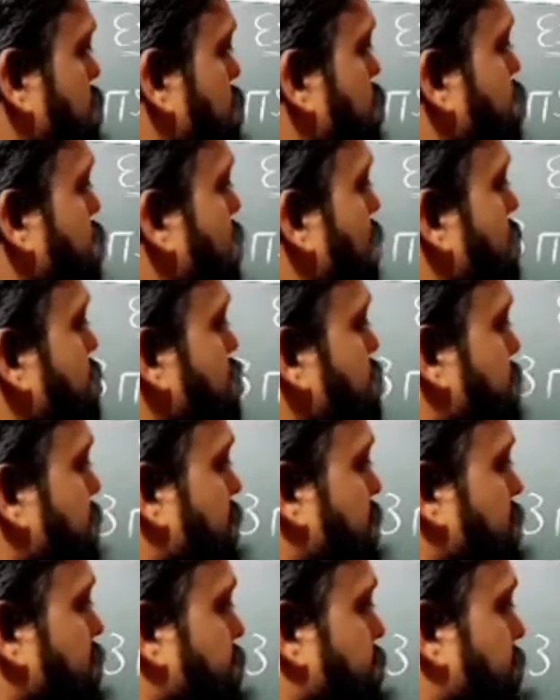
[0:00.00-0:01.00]
we have to
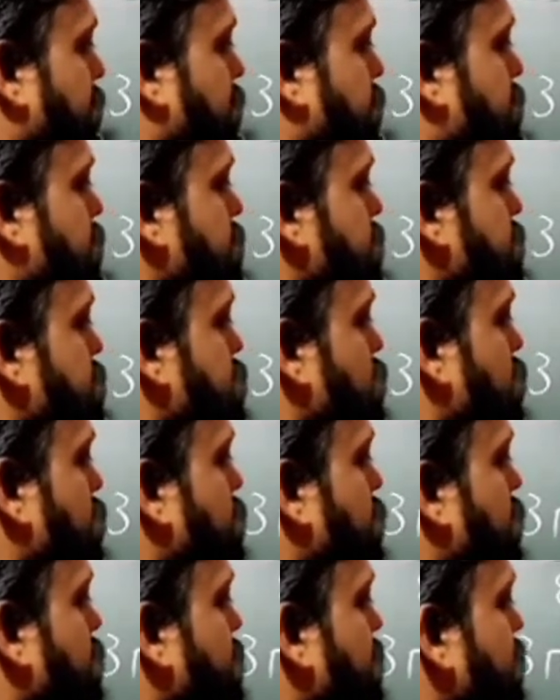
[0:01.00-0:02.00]
make the factors. So it
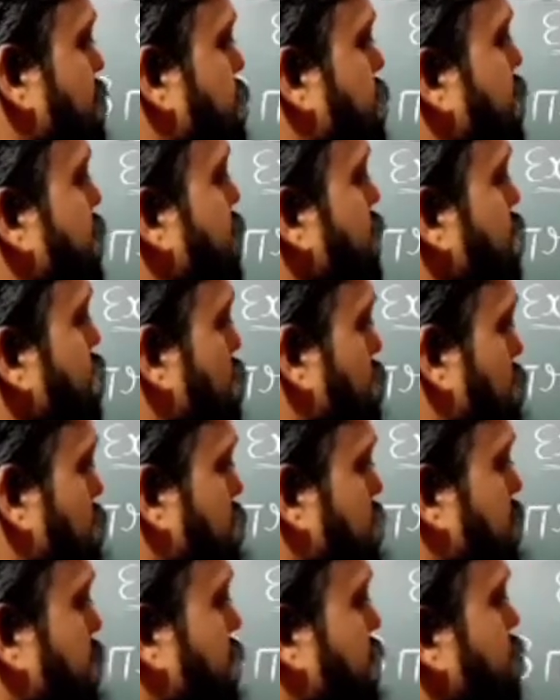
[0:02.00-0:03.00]
will be 3 into 2.
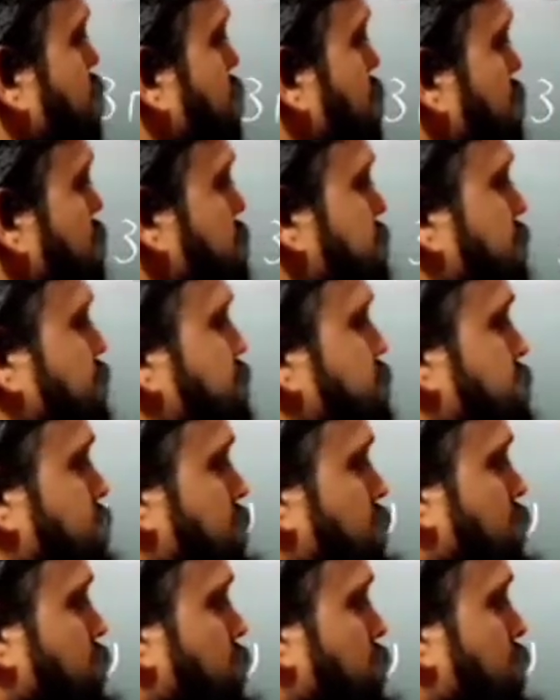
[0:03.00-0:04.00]
3 to the 6.
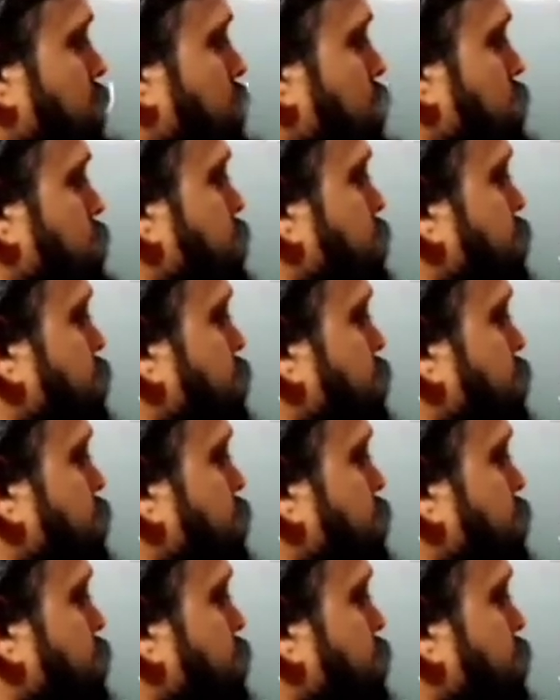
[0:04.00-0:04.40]
So